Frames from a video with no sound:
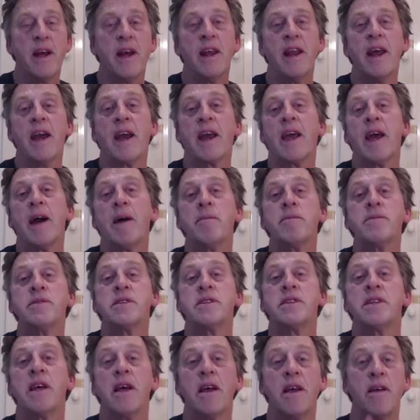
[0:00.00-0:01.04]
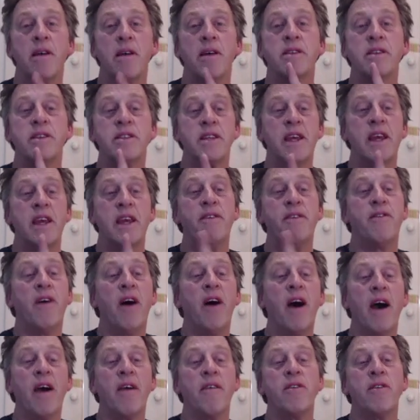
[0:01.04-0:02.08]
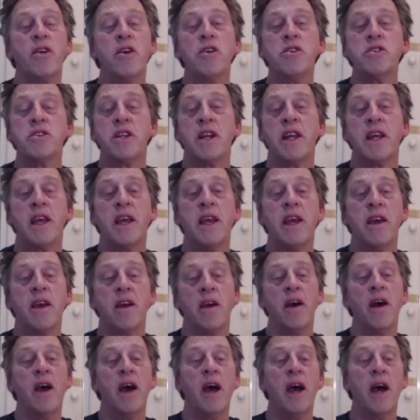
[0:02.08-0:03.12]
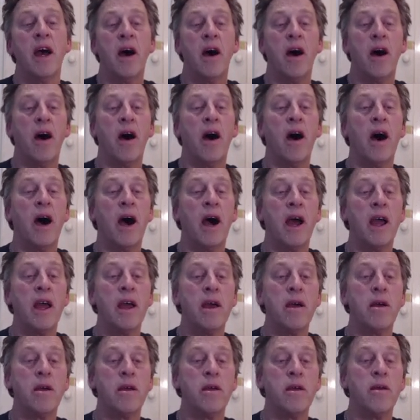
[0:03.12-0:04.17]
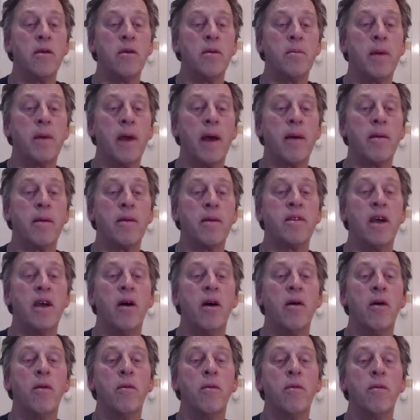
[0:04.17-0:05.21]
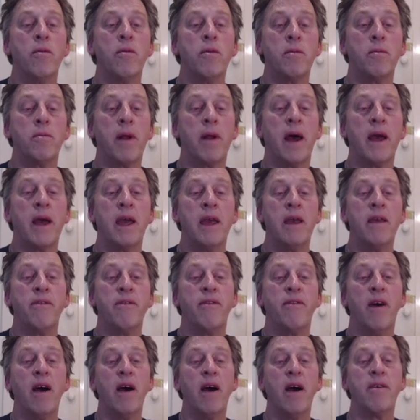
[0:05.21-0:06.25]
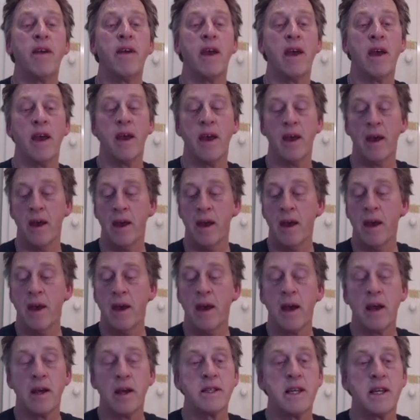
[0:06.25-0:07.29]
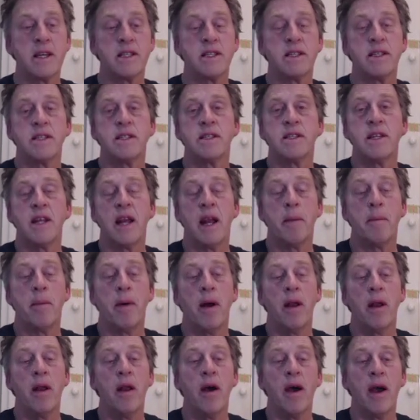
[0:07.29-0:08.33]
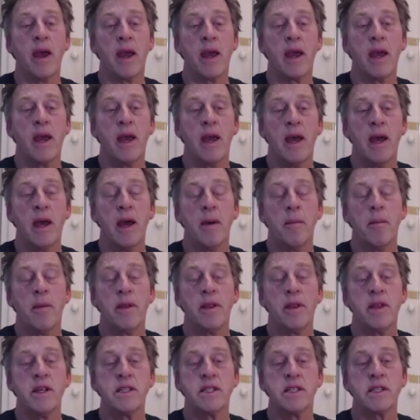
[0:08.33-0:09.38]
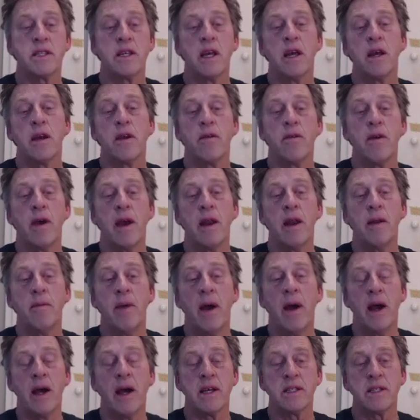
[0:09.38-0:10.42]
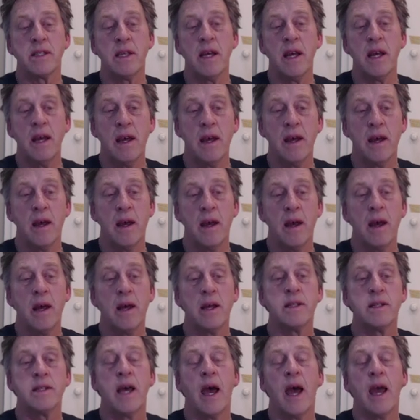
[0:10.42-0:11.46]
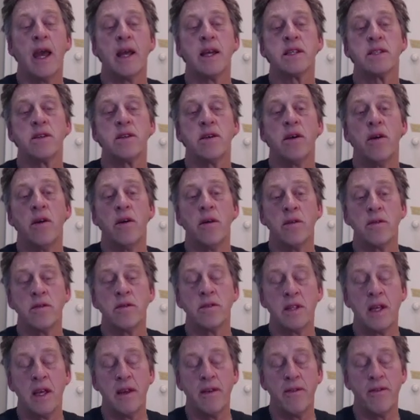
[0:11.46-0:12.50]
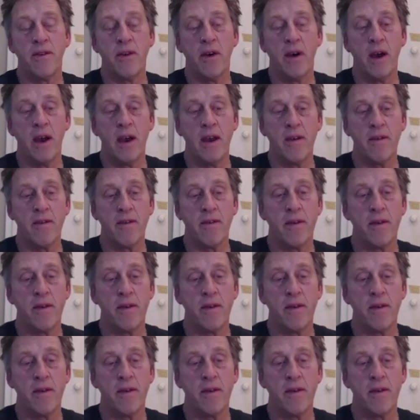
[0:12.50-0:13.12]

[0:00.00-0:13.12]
Now comes d5. Usually here, you would be able to tell, would play e5 here, because that's the setup I like. But this grandmaster takes on d5.